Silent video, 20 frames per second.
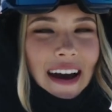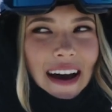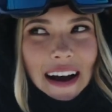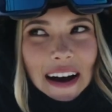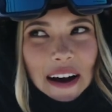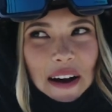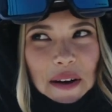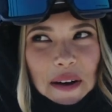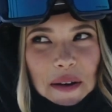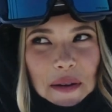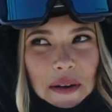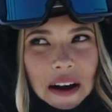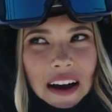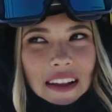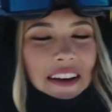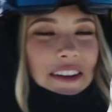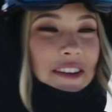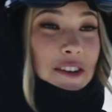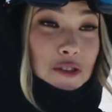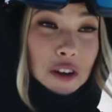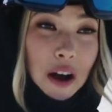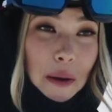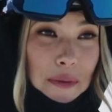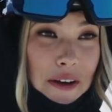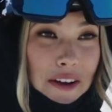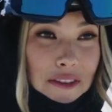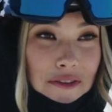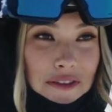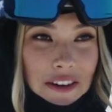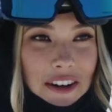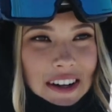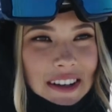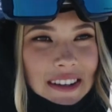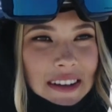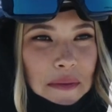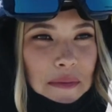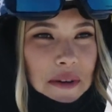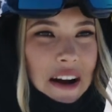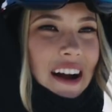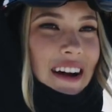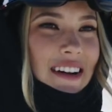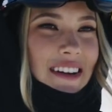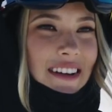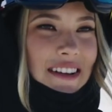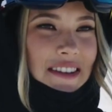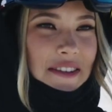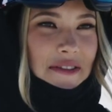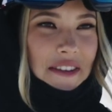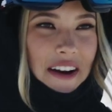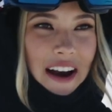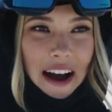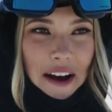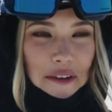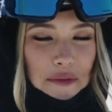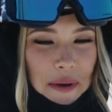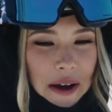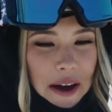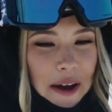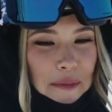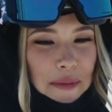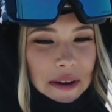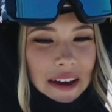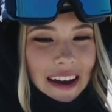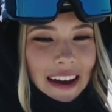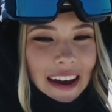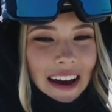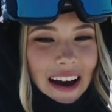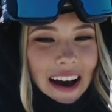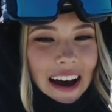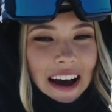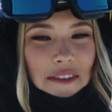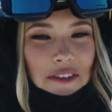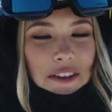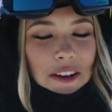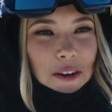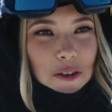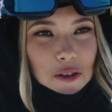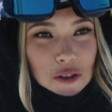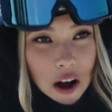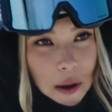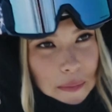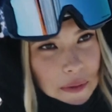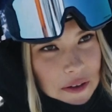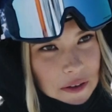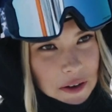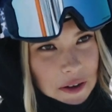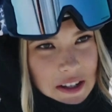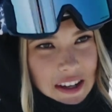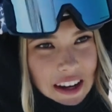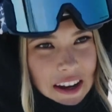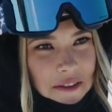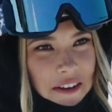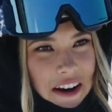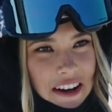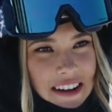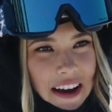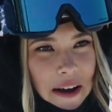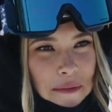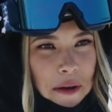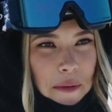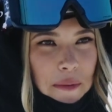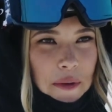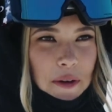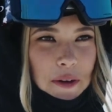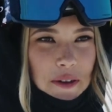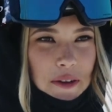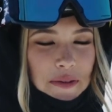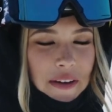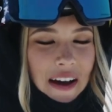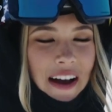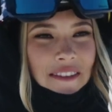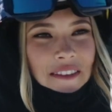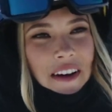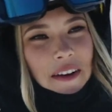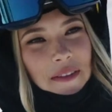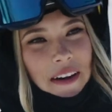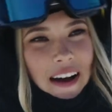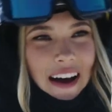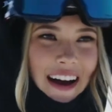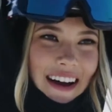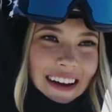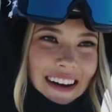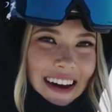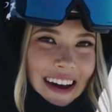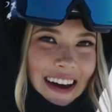Uh, I like to drop in first in practice for half pipe. I have a little drop in routine where I tap my poles behind my back.